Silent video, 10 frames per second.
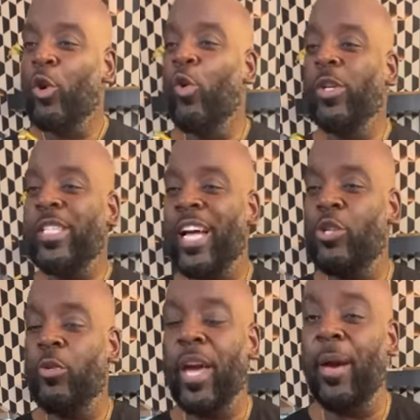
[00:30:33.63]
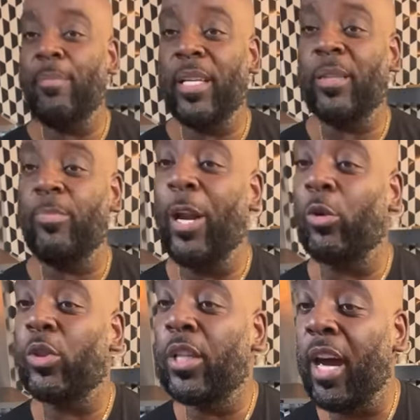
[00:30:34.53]
Who says you can't mix
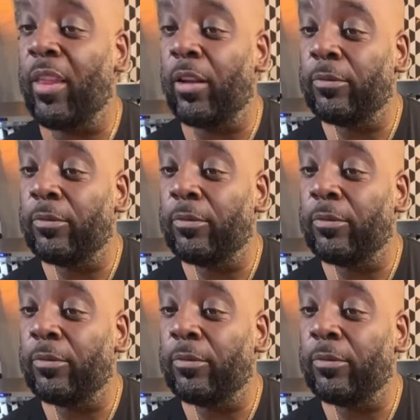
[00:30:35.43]
metals together?